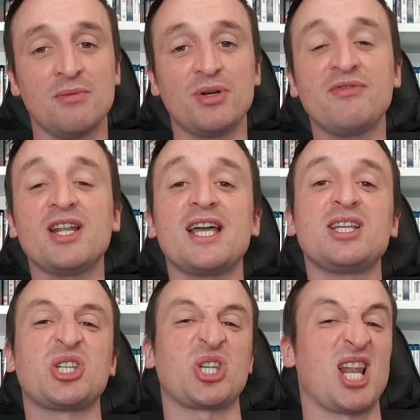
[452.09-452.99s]
But if you
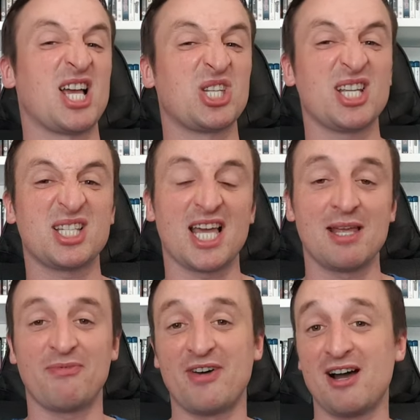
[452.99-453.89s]
like slasher
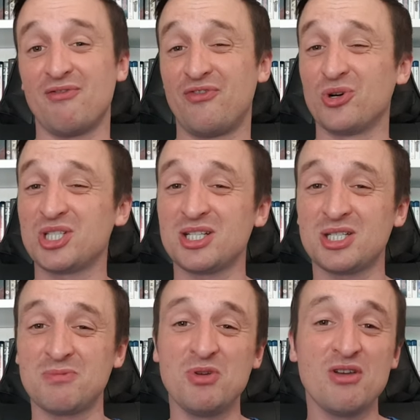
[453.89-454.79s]
type found
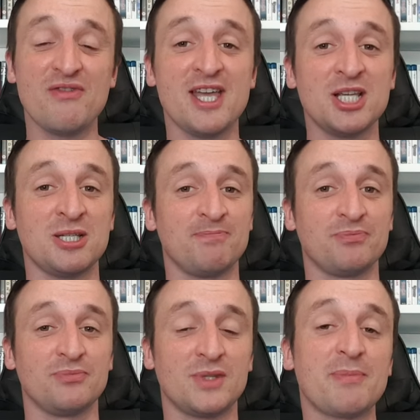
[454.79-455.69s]
footage movies,
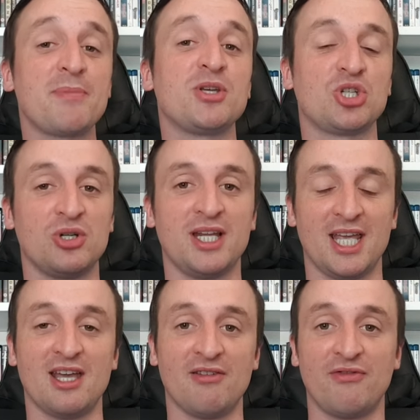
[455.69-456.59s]
there might be something
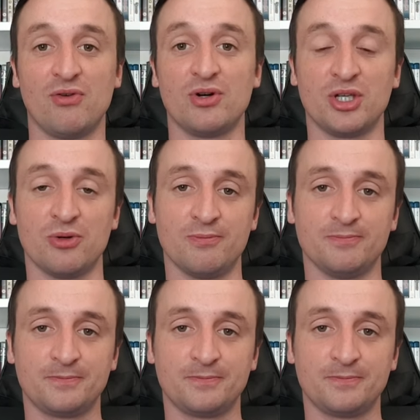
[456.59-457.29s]
here for you.